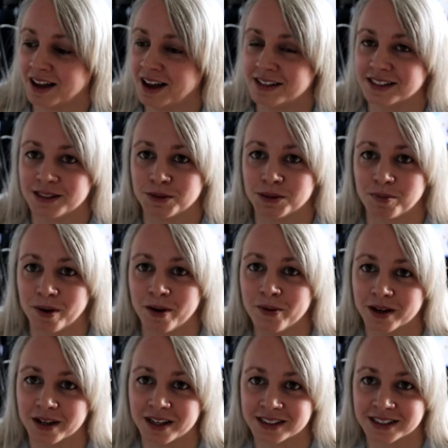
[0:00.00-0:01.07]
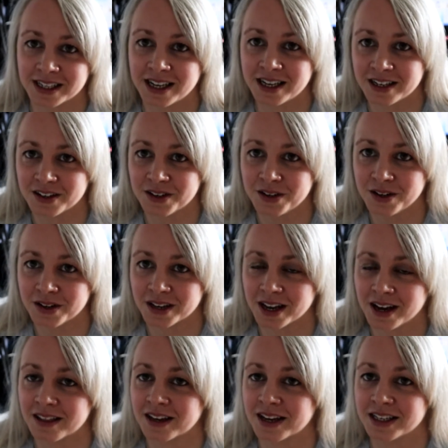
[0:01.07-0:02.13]
Etsy was broken because I hadn't heard
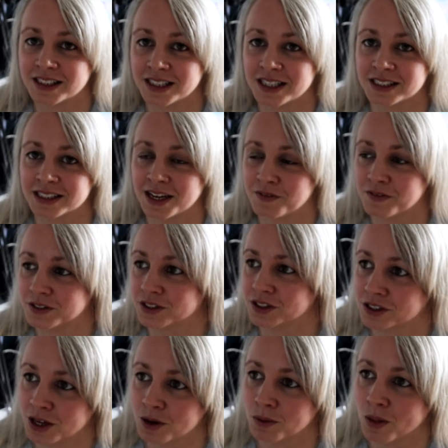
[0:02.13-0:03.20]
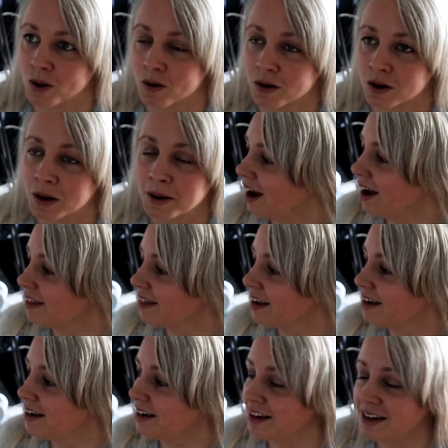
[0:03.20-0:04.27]
like the ka-ching sound for so long. And
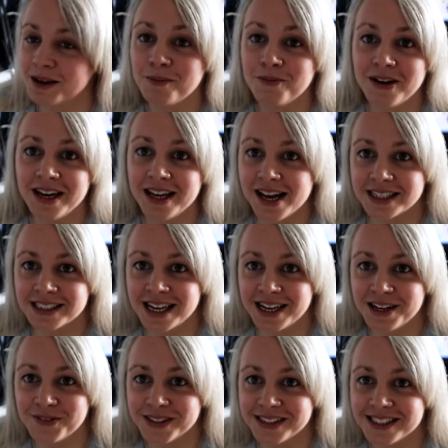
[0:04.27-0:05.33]
then I'm really excited for